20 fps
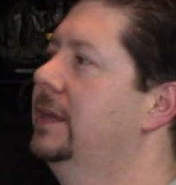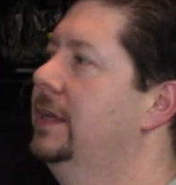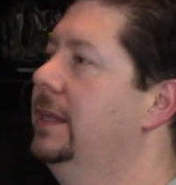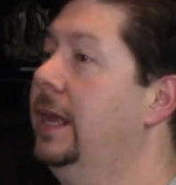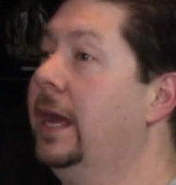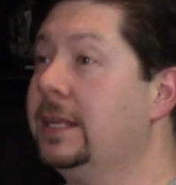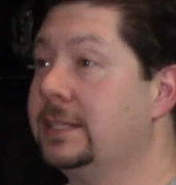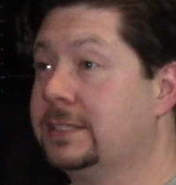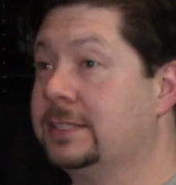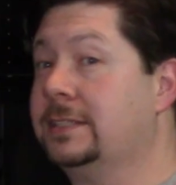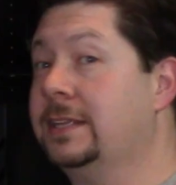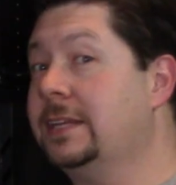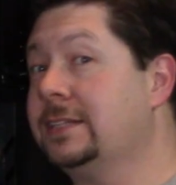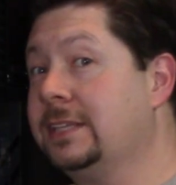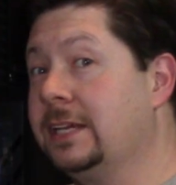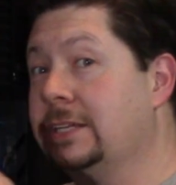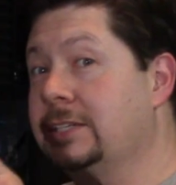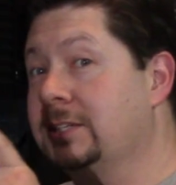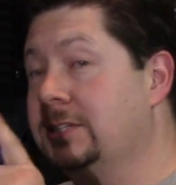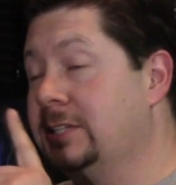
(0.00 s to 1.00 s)
That's
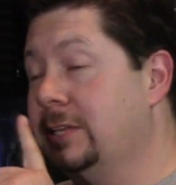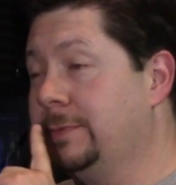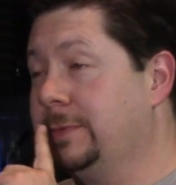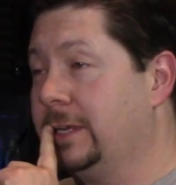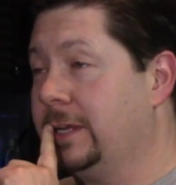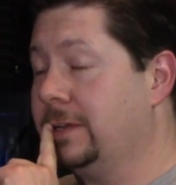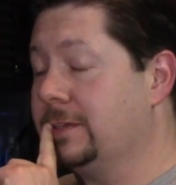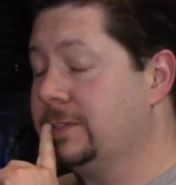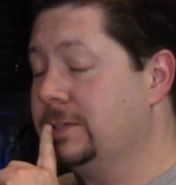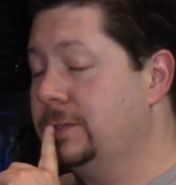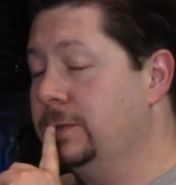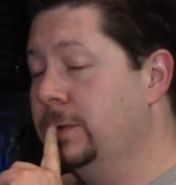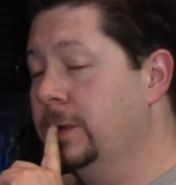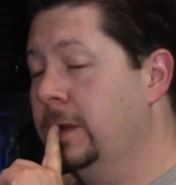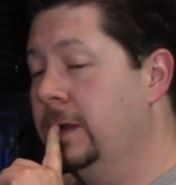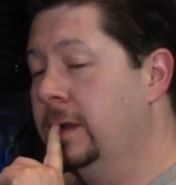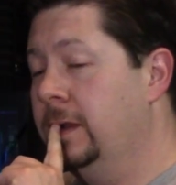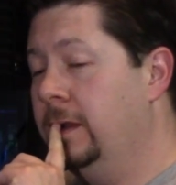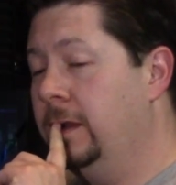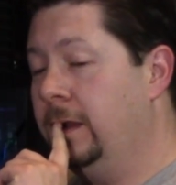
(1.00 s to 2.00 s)
actually something else too.
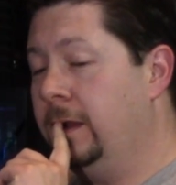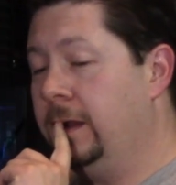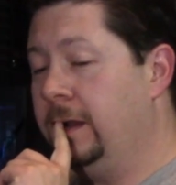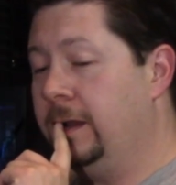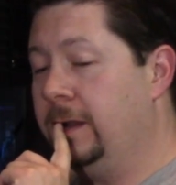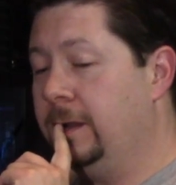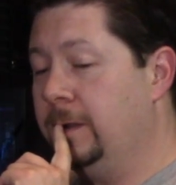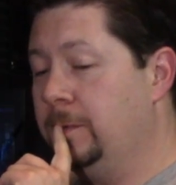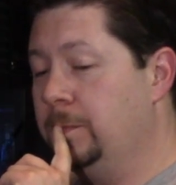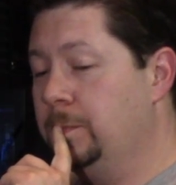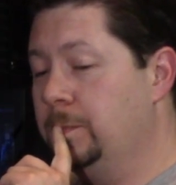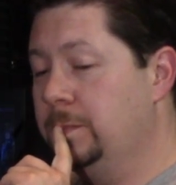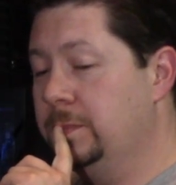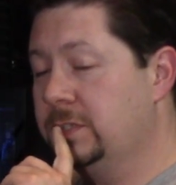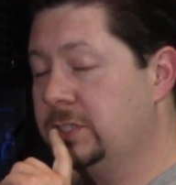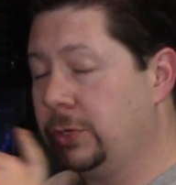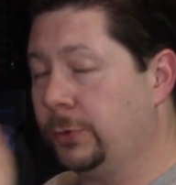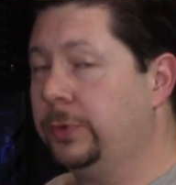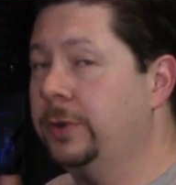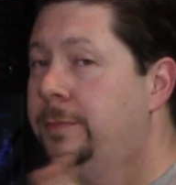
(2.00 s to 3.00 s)

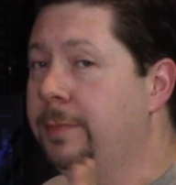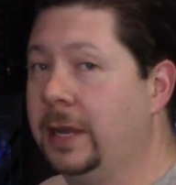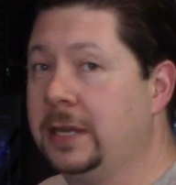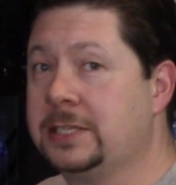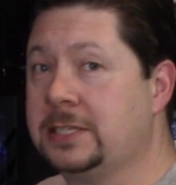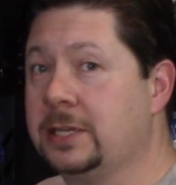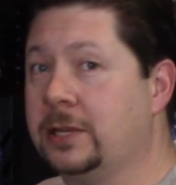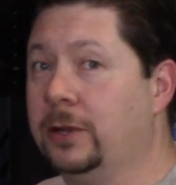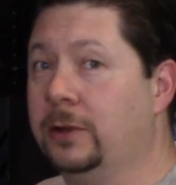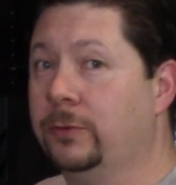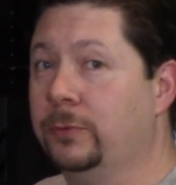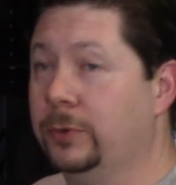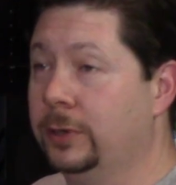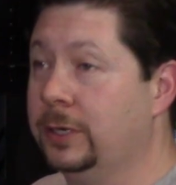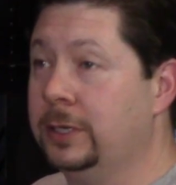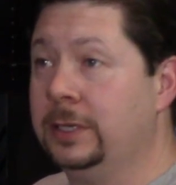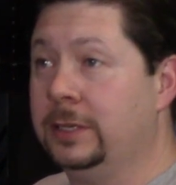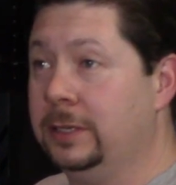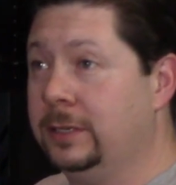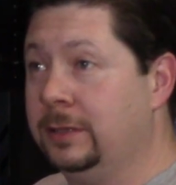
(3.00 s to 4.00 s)
So we're in Mexico.
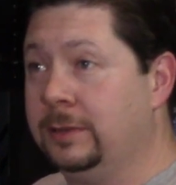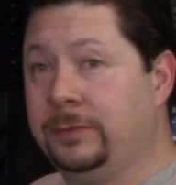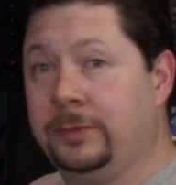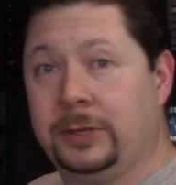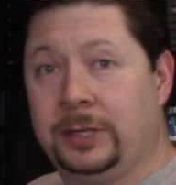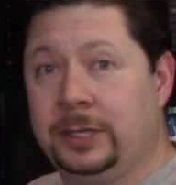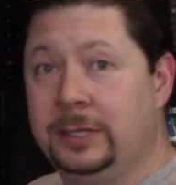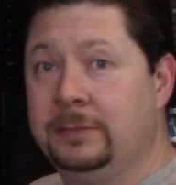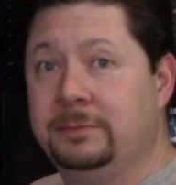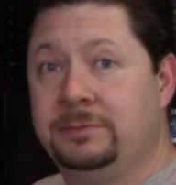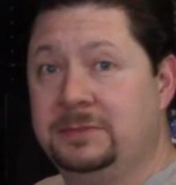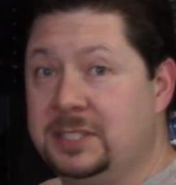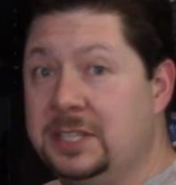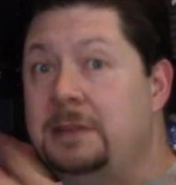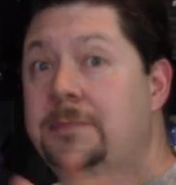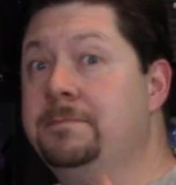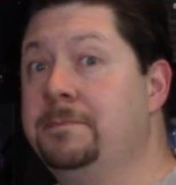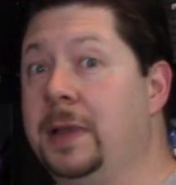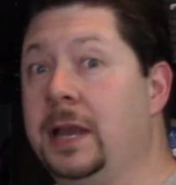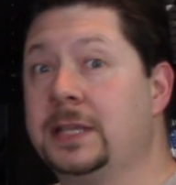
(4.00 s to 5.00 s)
We're in
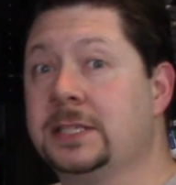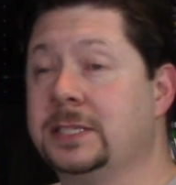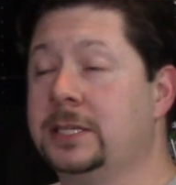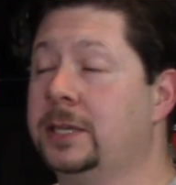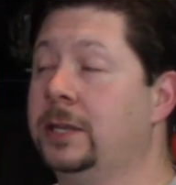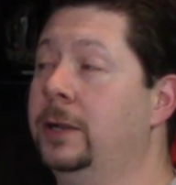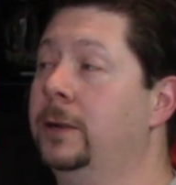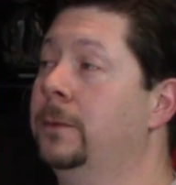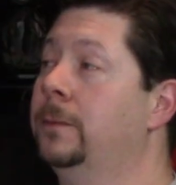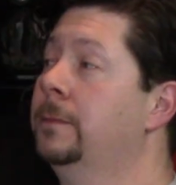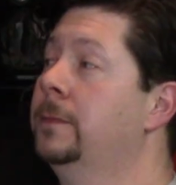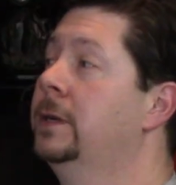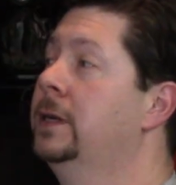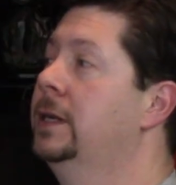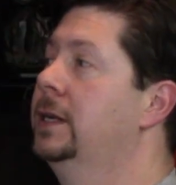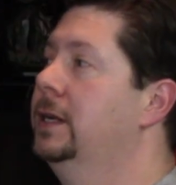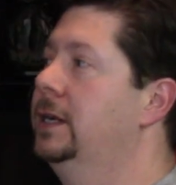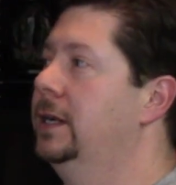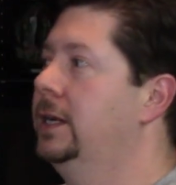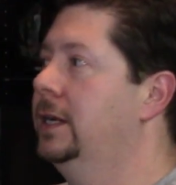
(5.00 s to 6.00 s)
deep Mexico.
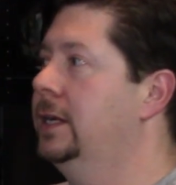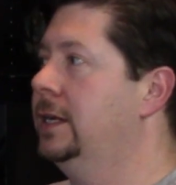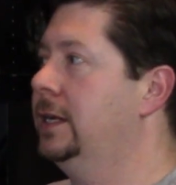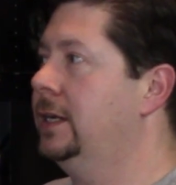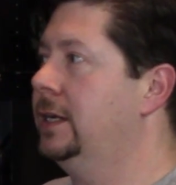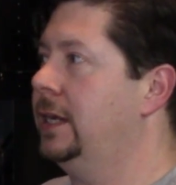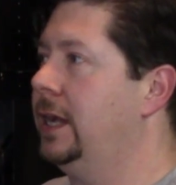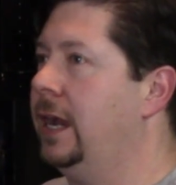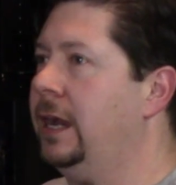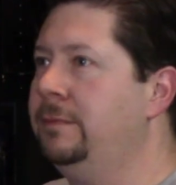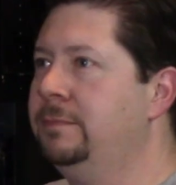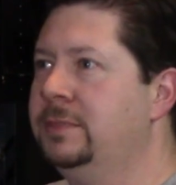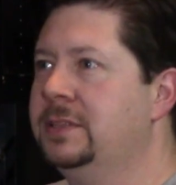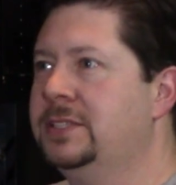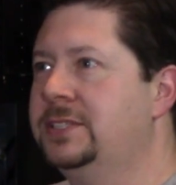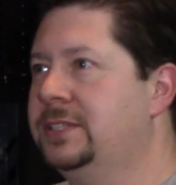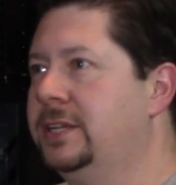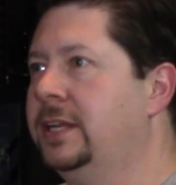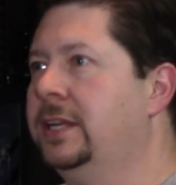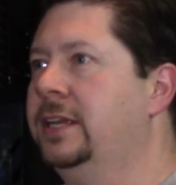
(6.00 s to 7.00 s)
I've been
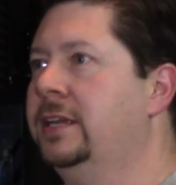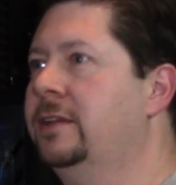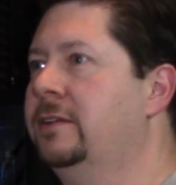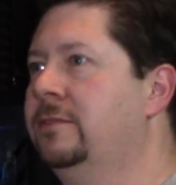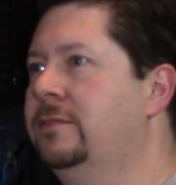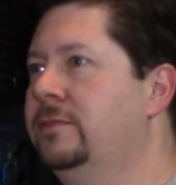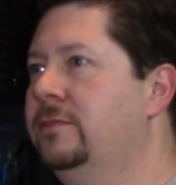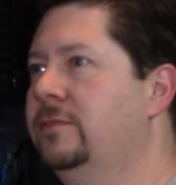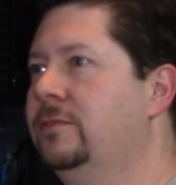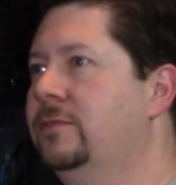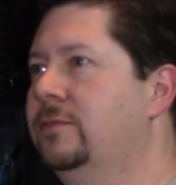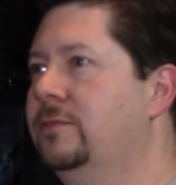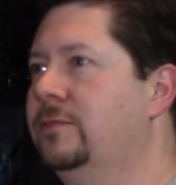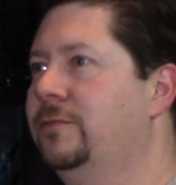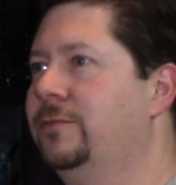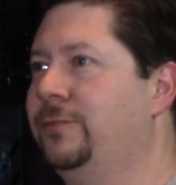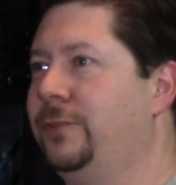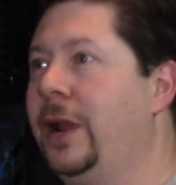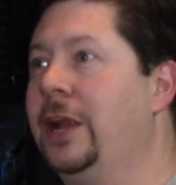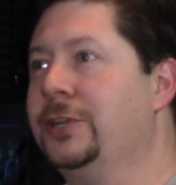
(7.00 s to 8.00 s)
studying
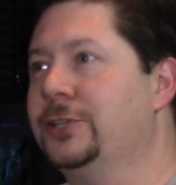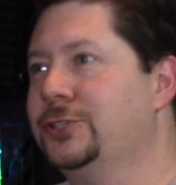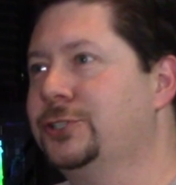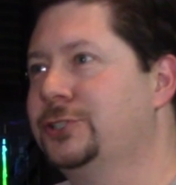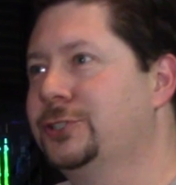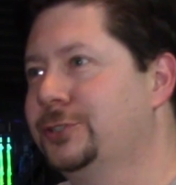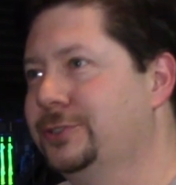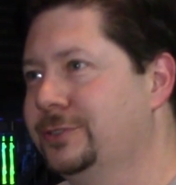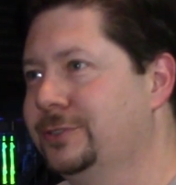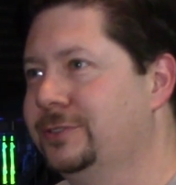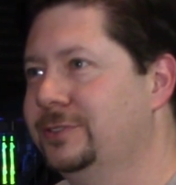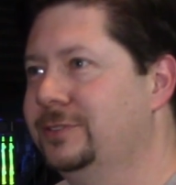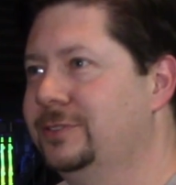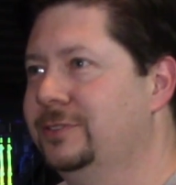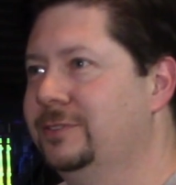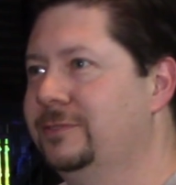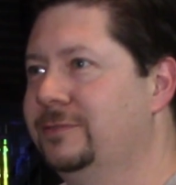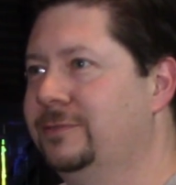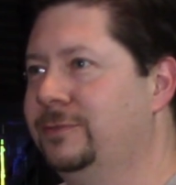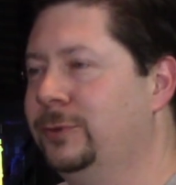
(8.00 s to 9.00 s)
French
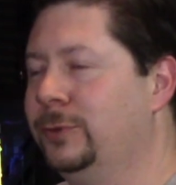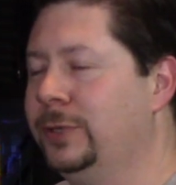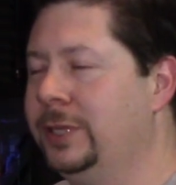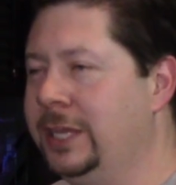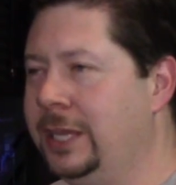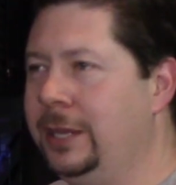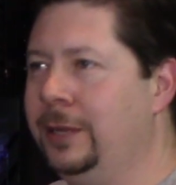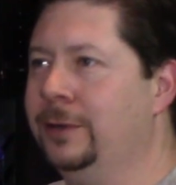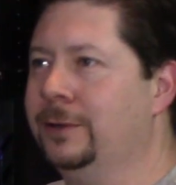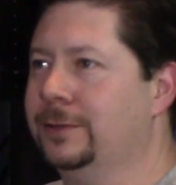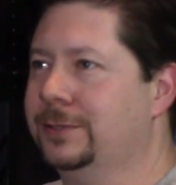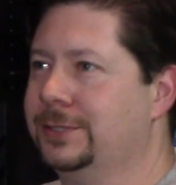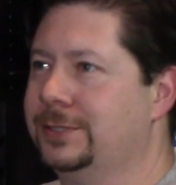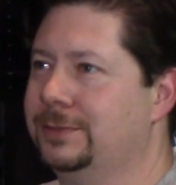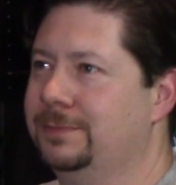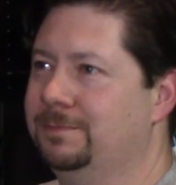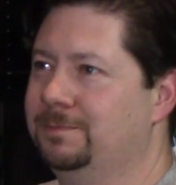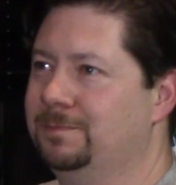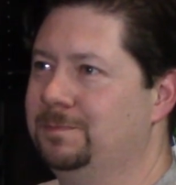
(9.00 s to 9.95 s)
for years.